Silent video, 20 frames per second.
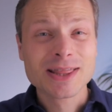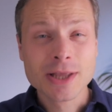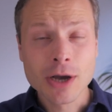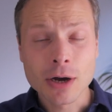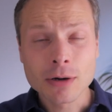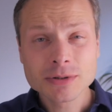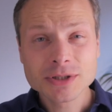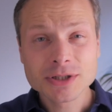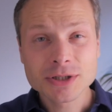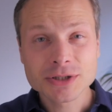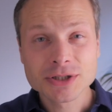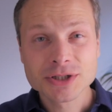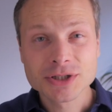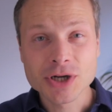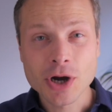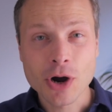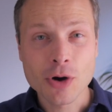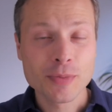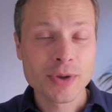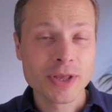Don't just
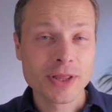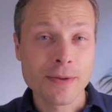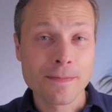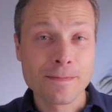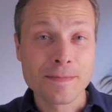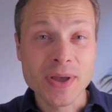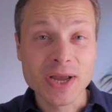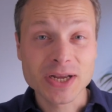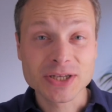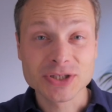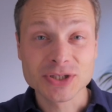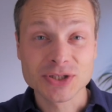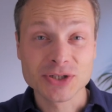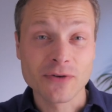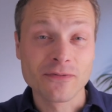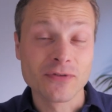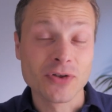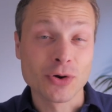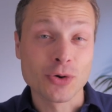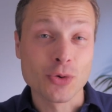show me the
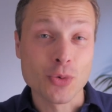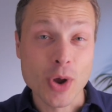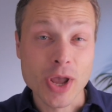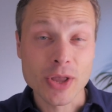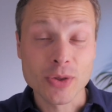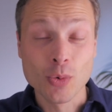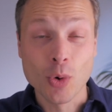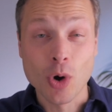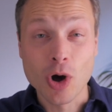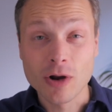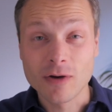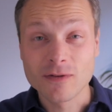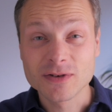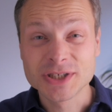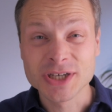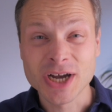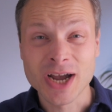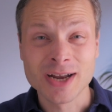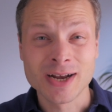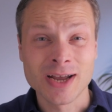pictures of the Great Wall
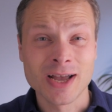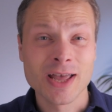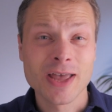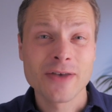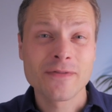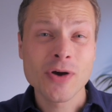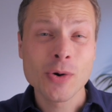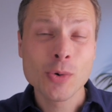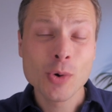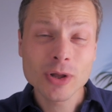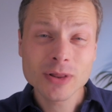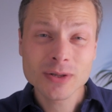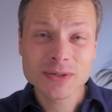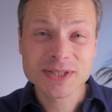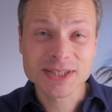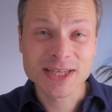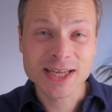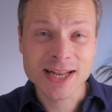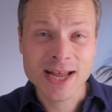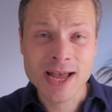of China. If I want
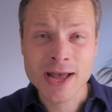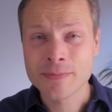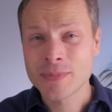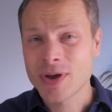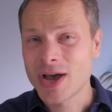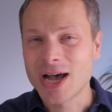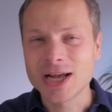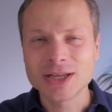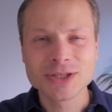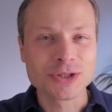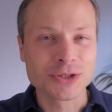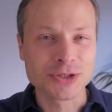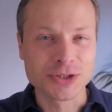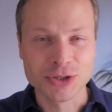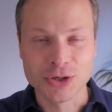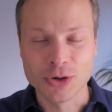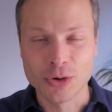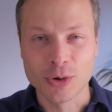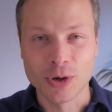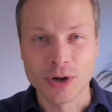to see them, I'll
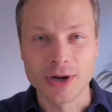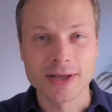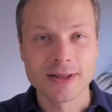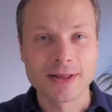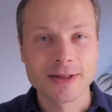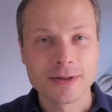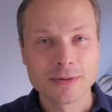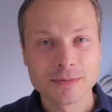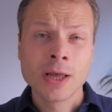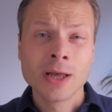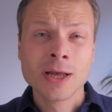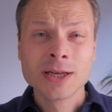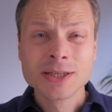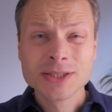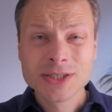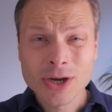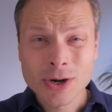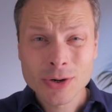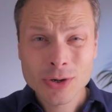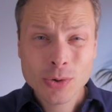just Google it.
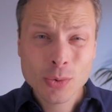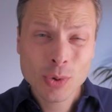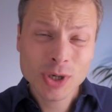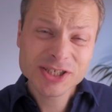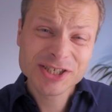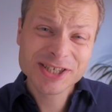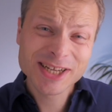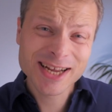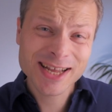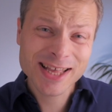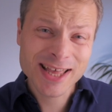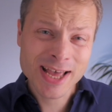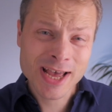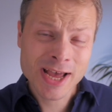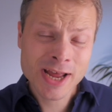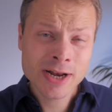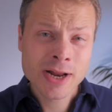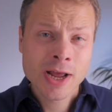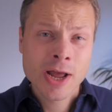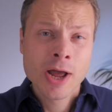So the question
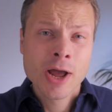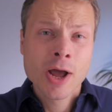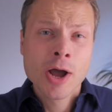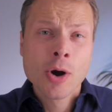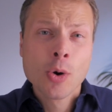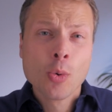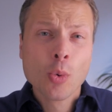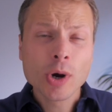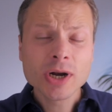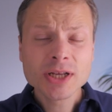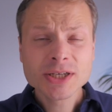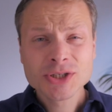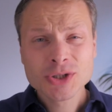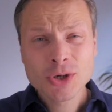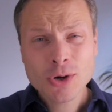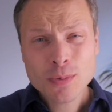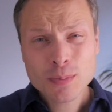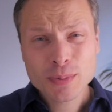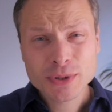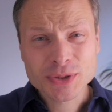again, what is
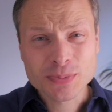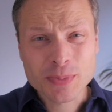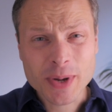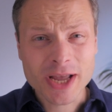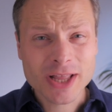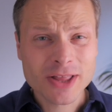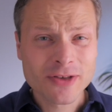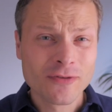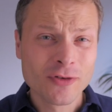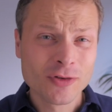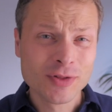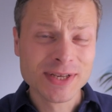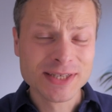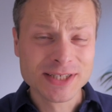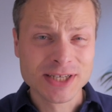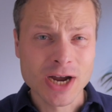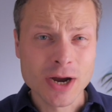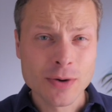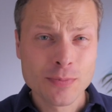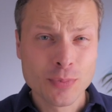your perspective on
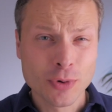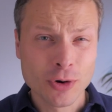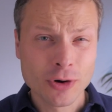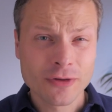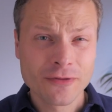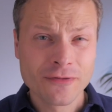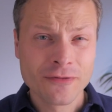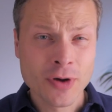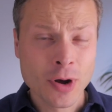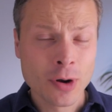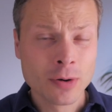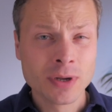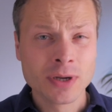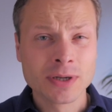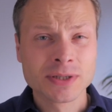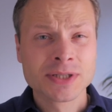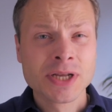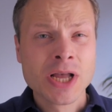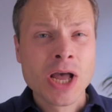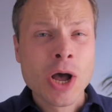design
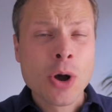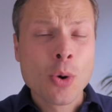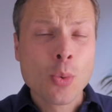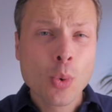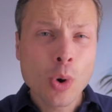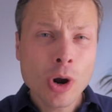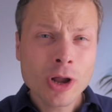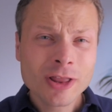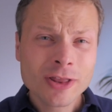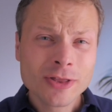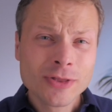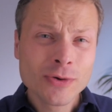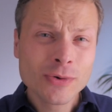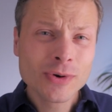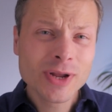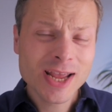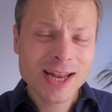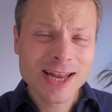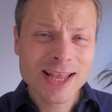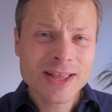portfolios? What
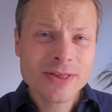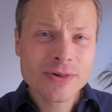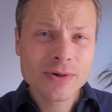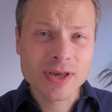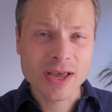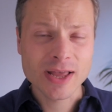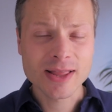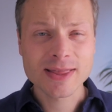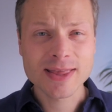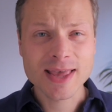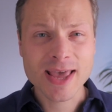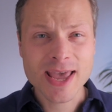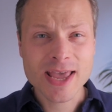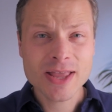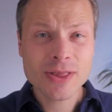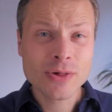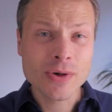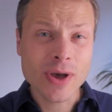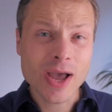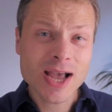do they need to
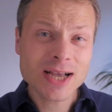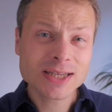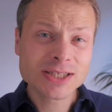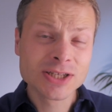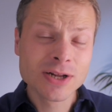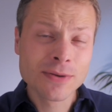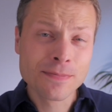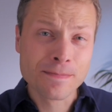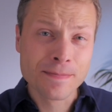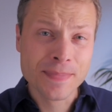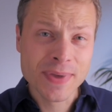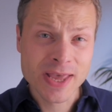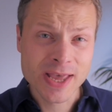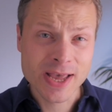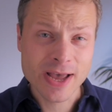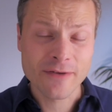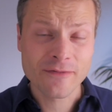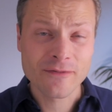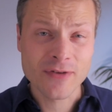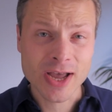contain to actually
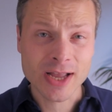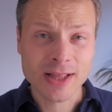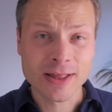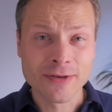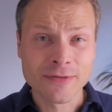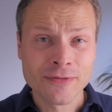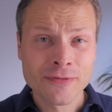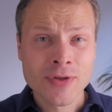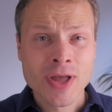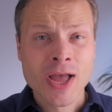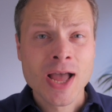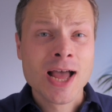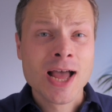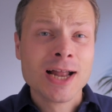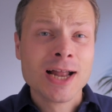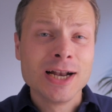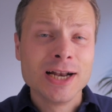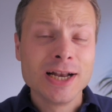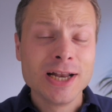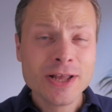be effective?
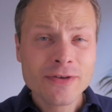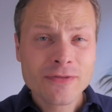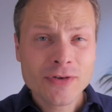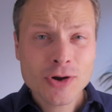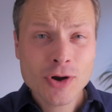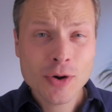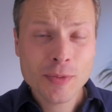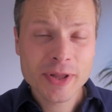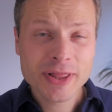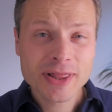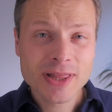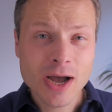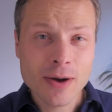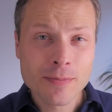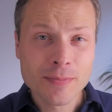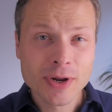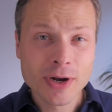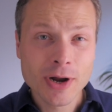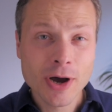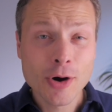Leave a comment
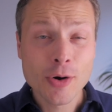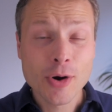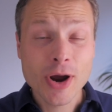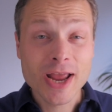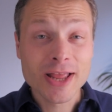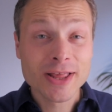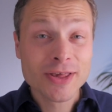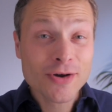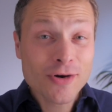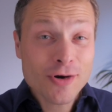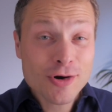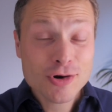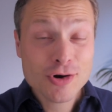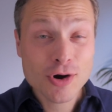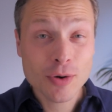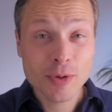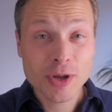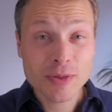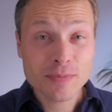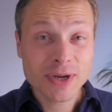down below, and your
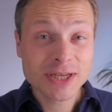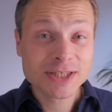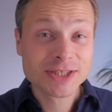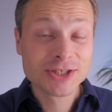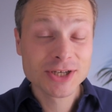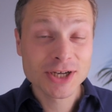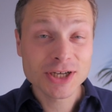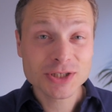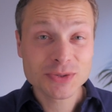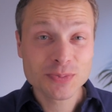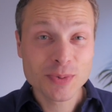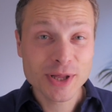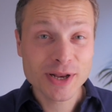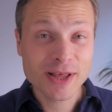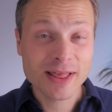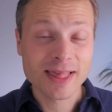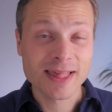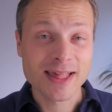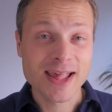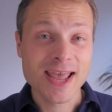comment might just be
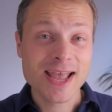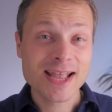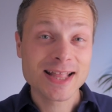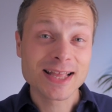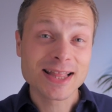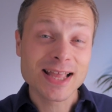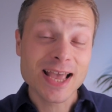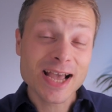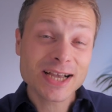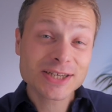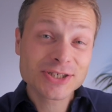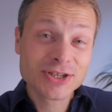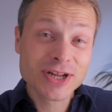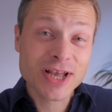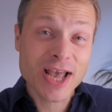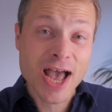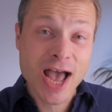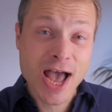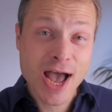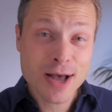the thing that
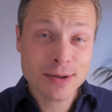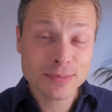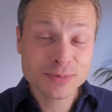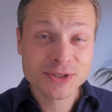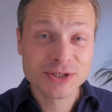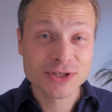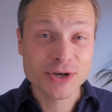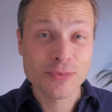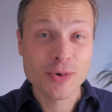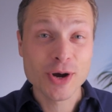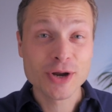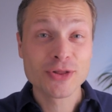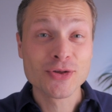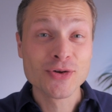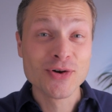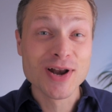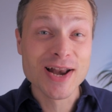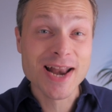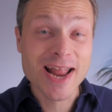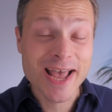actually helps someone
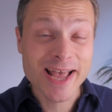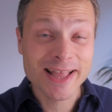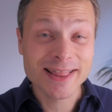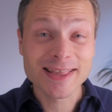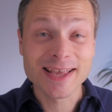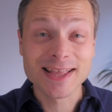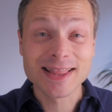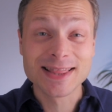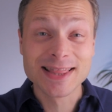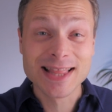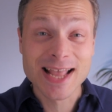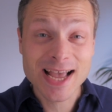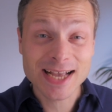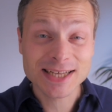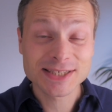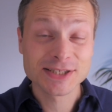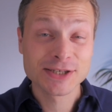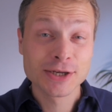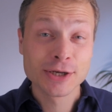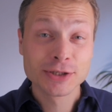to land that
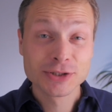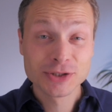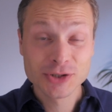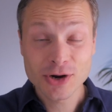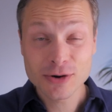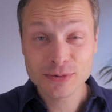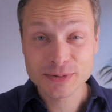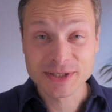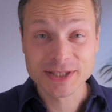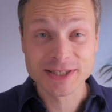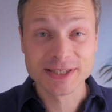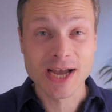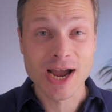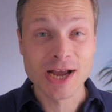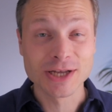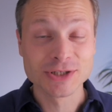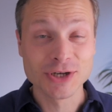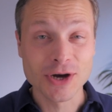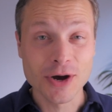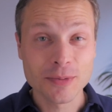next service
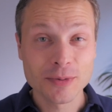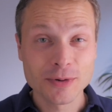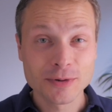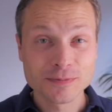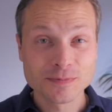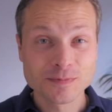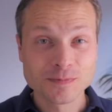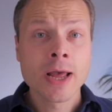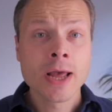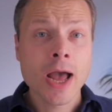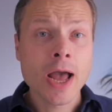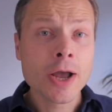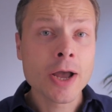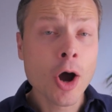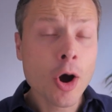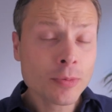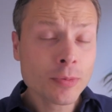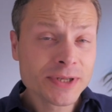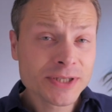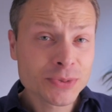design job. I
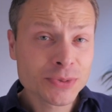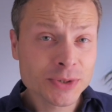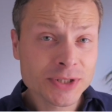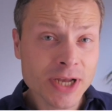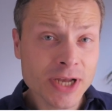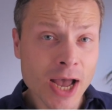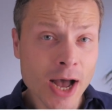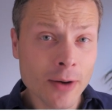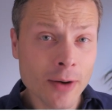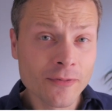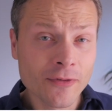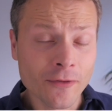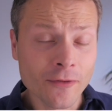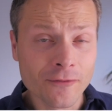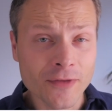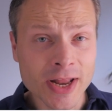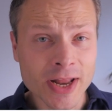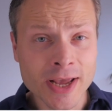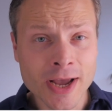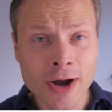hope this was a
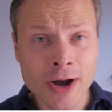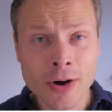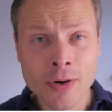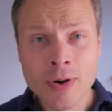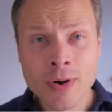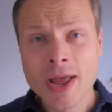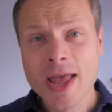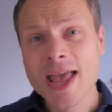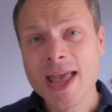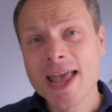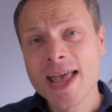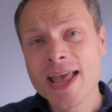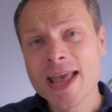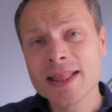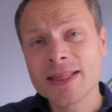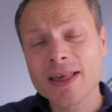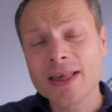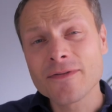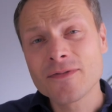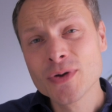helpful video,
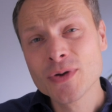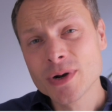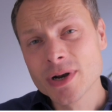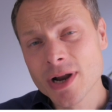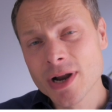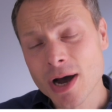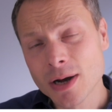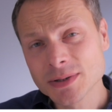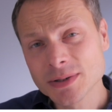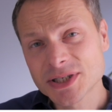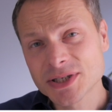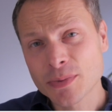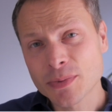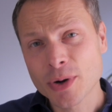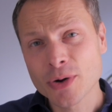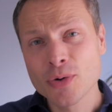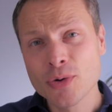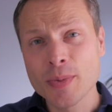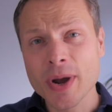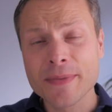and if you know
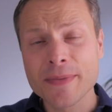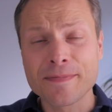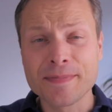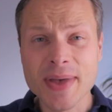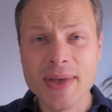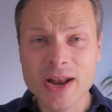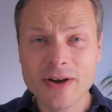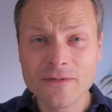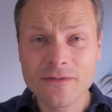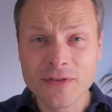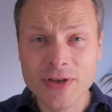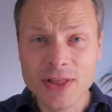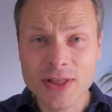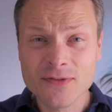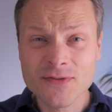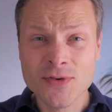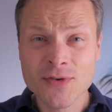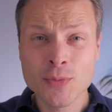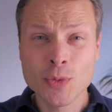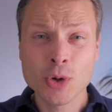someone who might
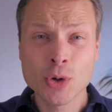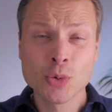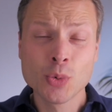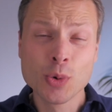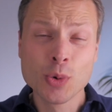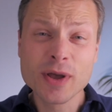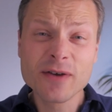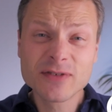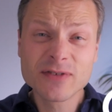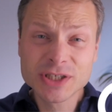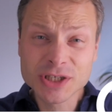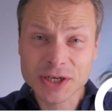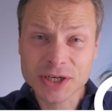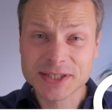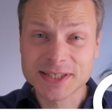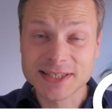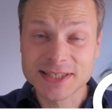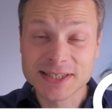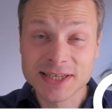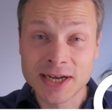benefit from what we've
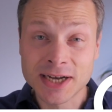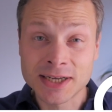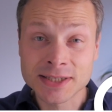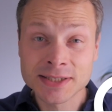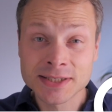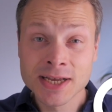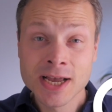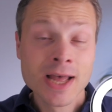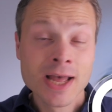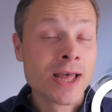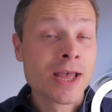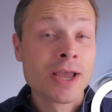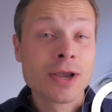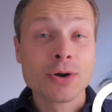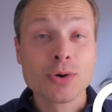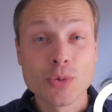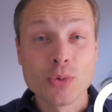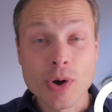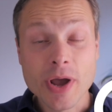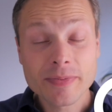just discussed,
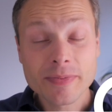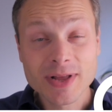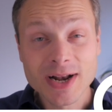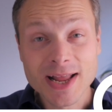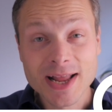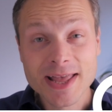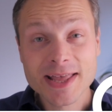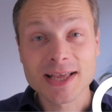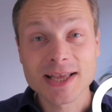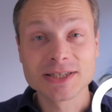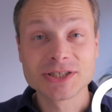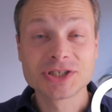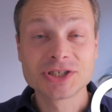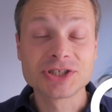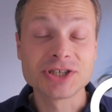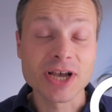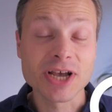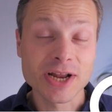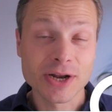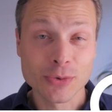grab the link and
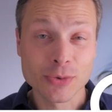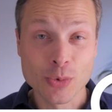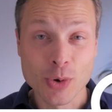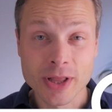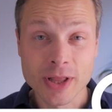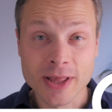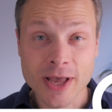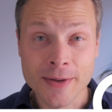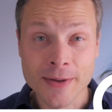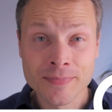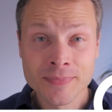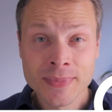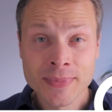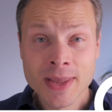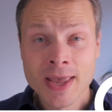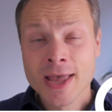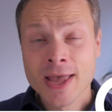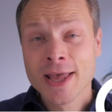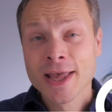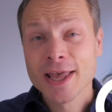share it with them.
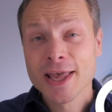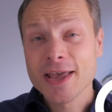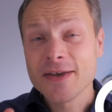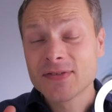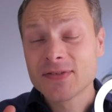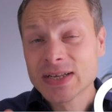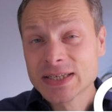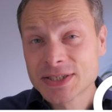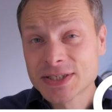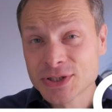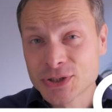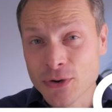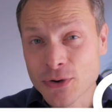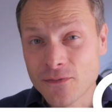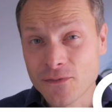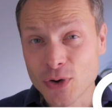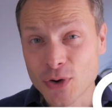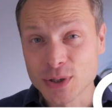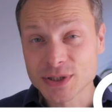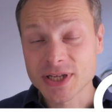If this is
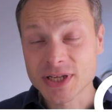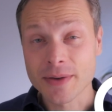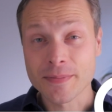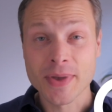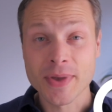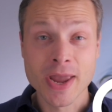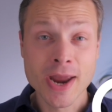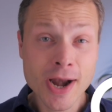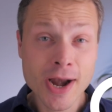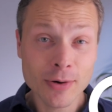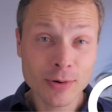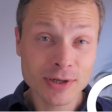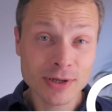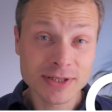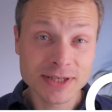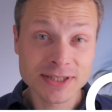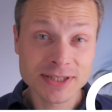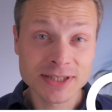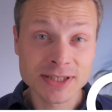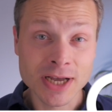your first time here
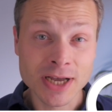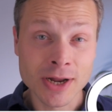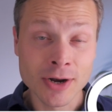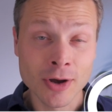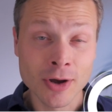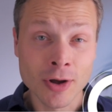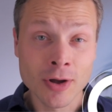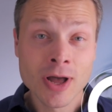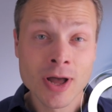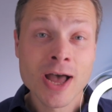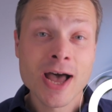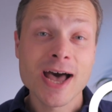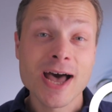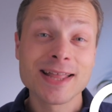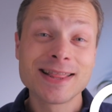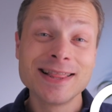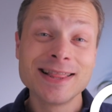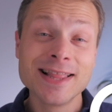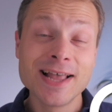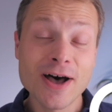on this channel,
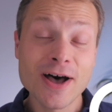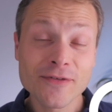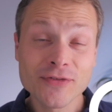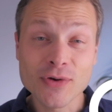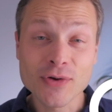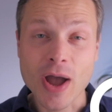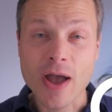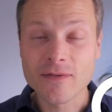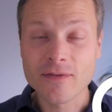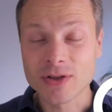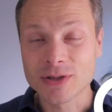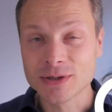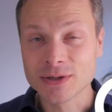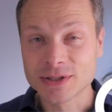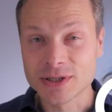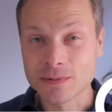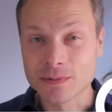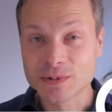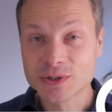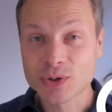I'd love to have you
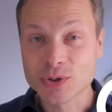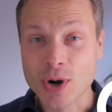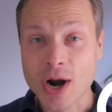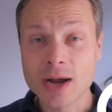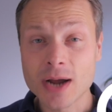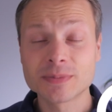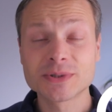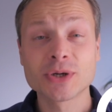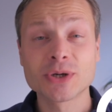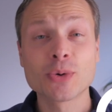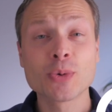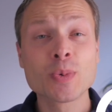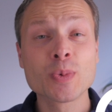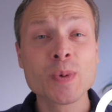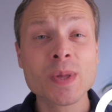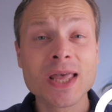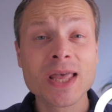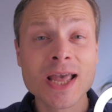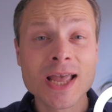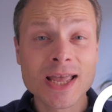to subscribe so
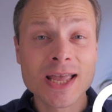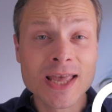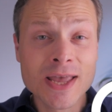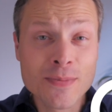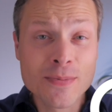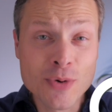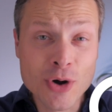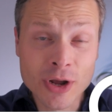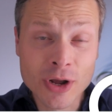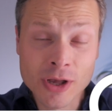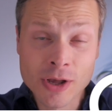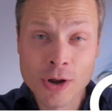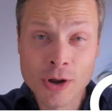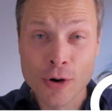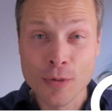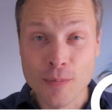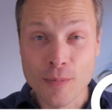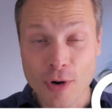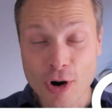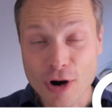that we can keep bringing
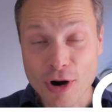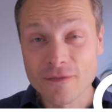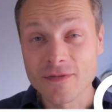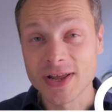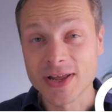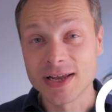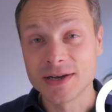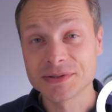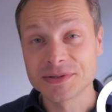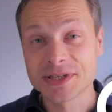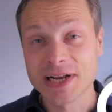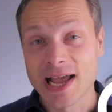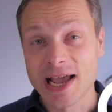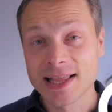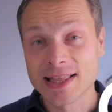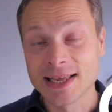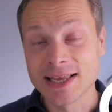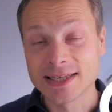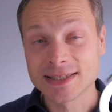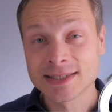you more videos
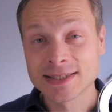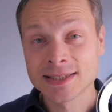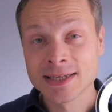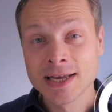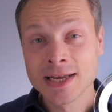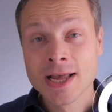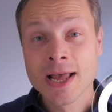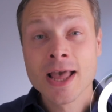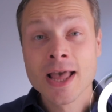like this.